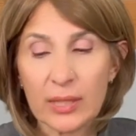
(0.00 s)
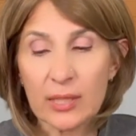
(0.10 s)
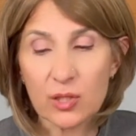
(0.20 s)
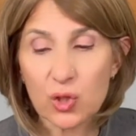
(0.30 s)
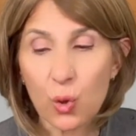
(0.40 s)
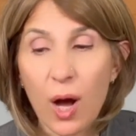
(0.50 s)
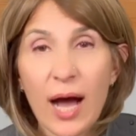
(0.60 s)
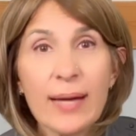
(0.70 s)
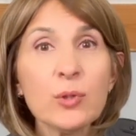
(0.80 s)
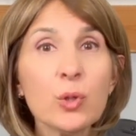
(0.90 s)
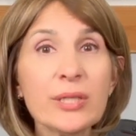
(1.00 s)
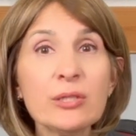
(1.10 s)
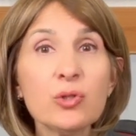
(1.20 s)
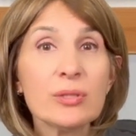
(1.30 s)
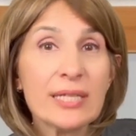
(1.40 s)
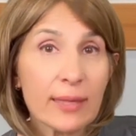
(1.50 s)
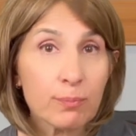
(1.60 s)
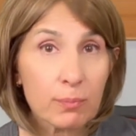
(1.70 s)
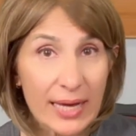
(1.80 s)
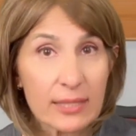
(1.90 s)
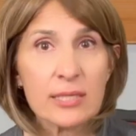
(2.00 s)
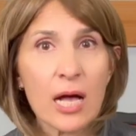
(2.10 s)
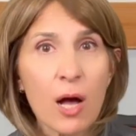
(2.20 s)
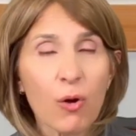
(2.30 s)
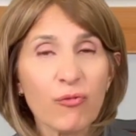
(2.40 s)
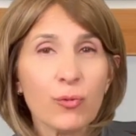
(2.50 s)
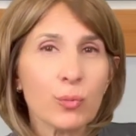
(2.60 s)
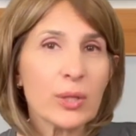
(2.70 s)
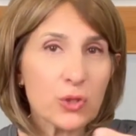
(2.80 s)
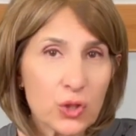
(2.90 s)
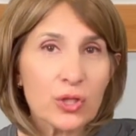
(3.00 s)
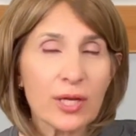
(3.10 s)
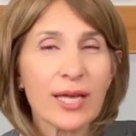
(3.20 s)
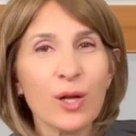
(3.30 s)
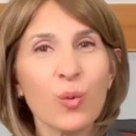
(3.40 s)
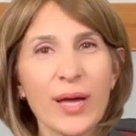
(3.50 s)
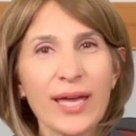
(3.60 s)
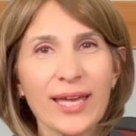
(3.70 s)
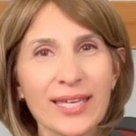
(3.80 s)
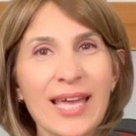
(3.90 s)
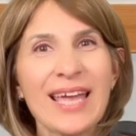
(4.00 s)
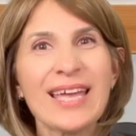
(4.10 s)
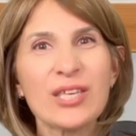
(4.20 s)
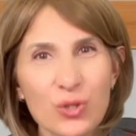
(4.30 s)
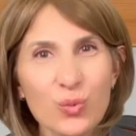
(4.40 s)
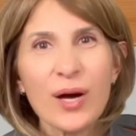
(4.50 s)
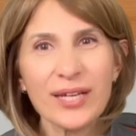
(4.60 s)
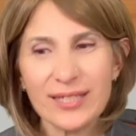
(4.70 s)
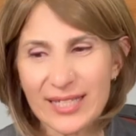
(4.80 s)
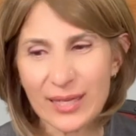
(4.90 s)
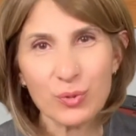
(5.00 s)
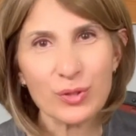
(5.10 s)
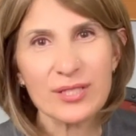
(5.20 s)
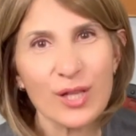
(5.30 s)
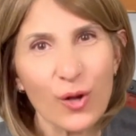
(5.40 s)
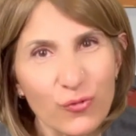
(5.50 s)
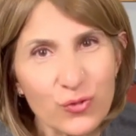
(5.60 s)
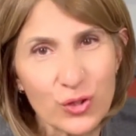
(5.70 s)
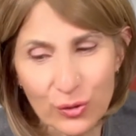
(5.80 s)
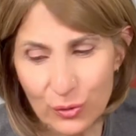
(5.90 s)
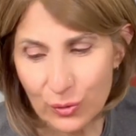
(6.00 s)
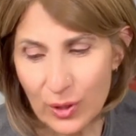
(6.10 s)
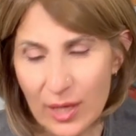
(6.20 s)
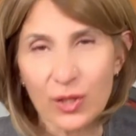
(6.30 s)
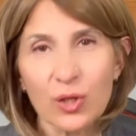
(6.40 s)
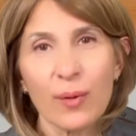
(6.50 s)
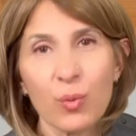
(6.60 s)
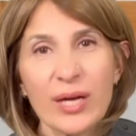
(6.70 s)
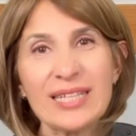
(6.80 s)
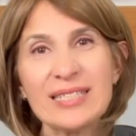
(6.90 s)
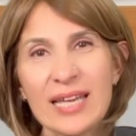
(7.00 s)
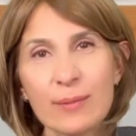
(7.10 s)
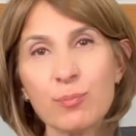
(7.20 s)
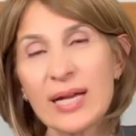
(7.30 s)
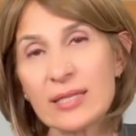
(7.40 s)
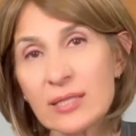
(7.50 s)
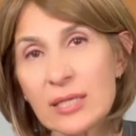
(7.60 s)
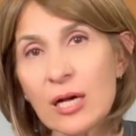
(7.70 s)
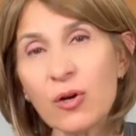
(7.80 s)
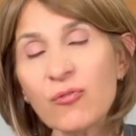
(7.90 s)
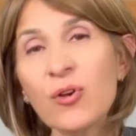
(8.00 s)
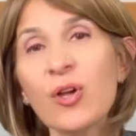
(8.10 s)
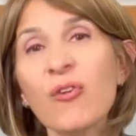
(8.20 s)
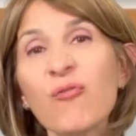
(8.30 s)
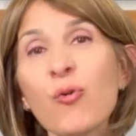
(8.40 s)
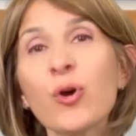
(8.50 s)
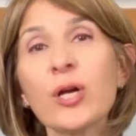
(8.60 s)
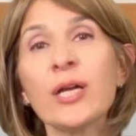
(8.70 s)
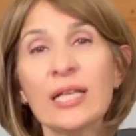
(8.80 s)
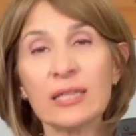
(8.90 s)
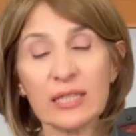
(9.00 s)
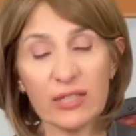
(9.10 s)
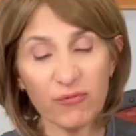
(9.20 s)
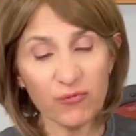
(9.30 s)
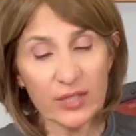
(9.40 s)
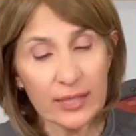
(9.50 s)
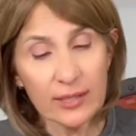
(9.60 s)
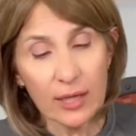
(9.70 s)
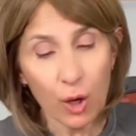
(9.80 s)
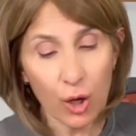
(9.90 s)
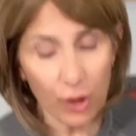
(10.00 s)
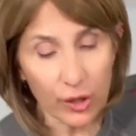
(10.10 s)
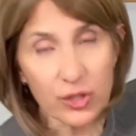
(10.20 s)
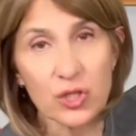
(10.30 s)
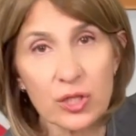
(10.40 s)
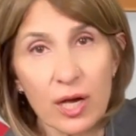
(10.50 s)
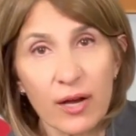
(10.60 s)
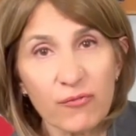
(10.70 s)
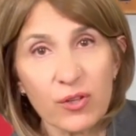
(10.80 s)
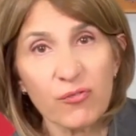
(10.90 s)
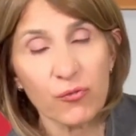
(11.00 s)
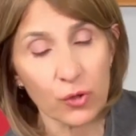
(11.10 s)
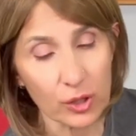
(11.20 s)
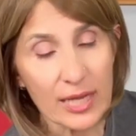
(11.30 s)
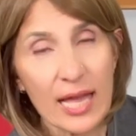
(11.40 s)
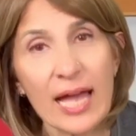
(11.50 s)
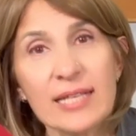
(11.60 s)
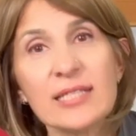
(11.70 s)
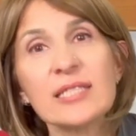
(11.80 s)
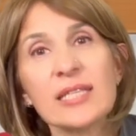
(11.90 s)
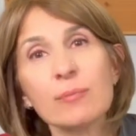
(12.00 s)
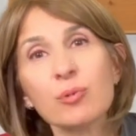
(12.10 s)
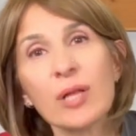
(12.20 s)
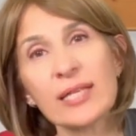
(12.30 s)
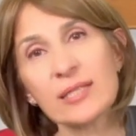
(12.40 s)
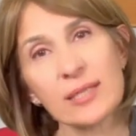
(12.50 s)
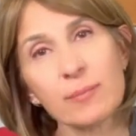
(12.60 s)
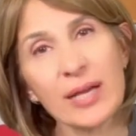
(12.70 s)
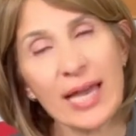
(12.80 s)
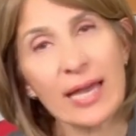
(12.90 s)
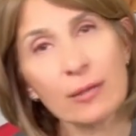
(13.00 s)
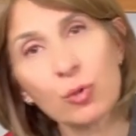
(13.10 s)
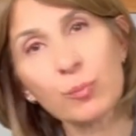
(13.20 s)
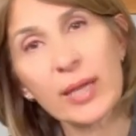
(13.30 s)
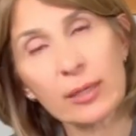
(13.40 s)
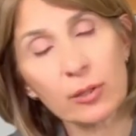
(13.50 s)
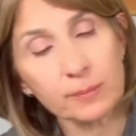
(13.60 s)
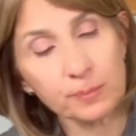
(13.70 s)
So I'm going to tape myself, which in a way you want to tape yourself too. I want to tape myself for lifting the arch of the foot and stabilizing my ankle better.